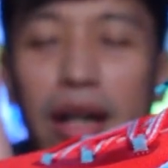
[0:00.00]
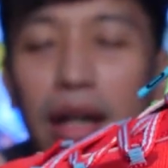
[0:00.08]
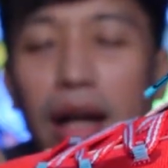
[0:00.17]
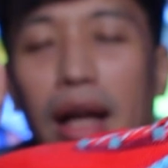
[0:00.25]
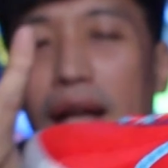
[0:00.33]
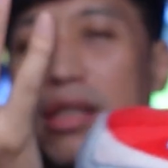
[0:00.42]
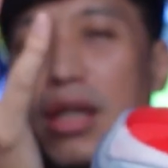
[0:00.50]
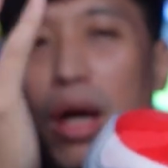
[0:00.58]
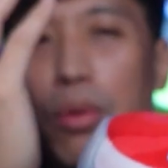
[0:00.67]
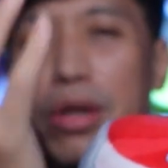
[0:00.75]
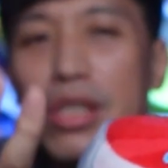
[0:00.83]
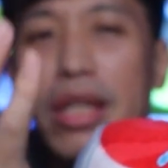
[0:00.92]
I
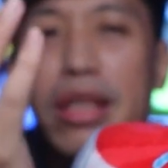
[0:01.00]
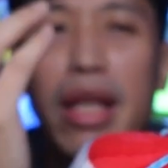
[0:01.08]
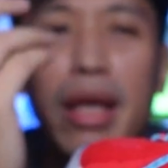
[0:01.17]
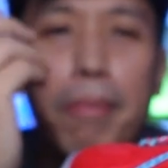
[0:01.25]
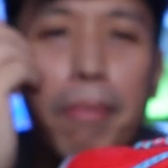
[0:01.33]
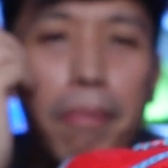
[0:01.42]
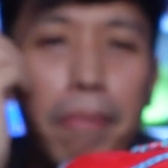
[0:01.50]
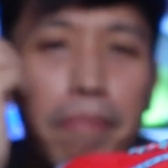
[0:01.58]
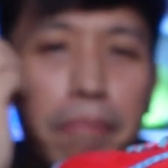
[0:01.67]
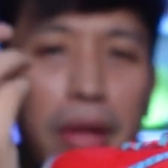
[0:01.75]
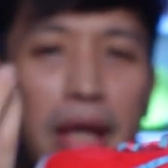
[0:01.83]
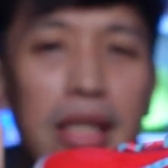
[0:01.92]
wish that they
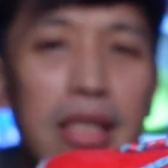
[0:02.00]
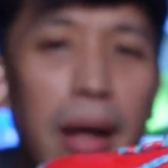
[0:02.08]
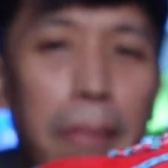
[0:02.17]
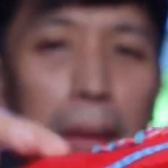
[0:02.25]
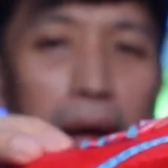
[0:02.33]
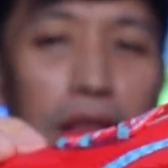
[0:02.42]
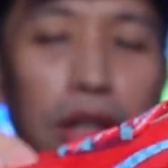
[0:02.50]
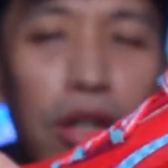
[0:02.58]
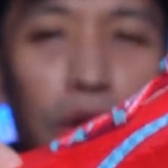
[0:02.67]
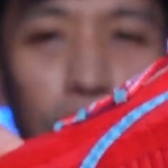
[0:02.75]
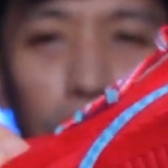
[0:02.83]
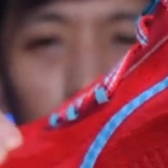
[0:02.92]
placed a better
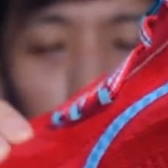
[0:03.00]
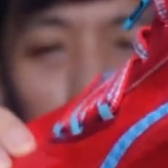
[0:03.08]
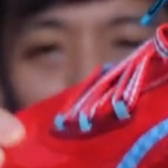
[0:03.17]
or